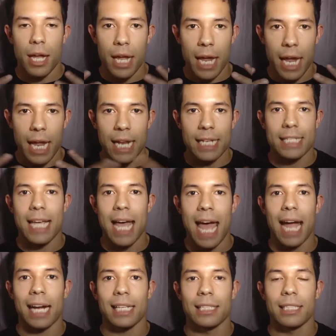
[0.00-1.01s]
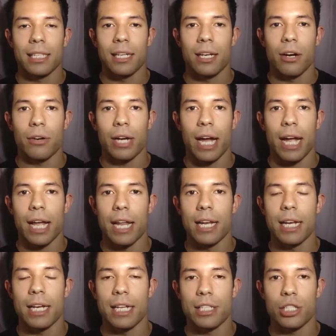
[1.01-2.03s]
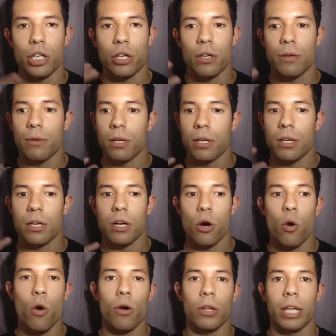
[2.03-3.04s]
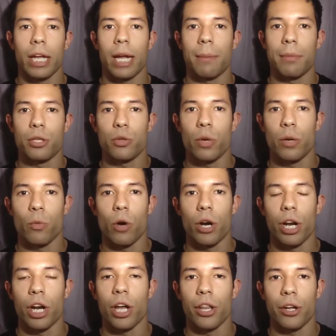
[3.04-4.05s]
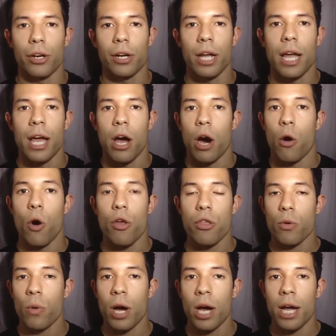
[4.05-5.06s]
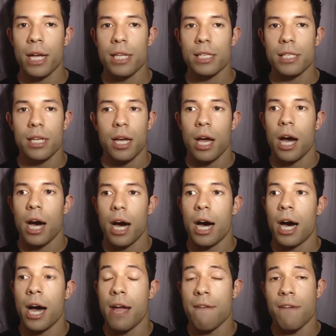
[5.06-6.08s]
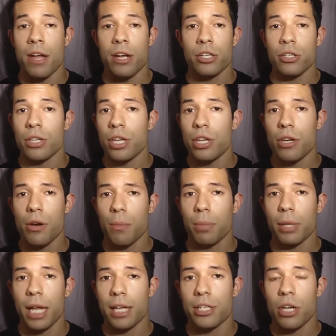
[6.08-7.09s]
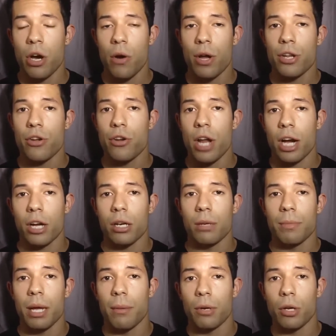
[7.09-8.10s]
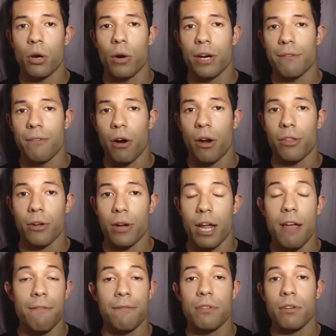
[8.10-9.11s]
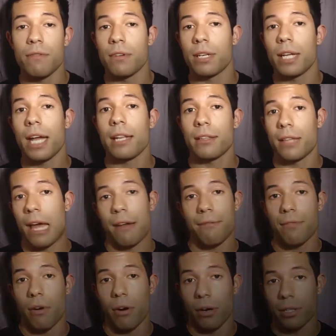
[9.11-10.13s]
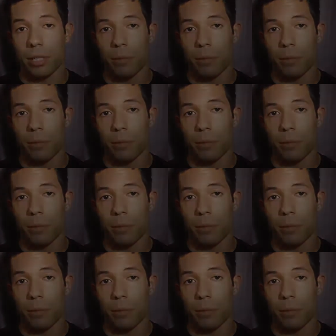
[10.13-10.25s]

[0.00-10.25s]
intact, okay? And it needs to correlate between one another. Otherwise, eventually you'll plateau and you're not going to be able to go any farther, if you even get that far to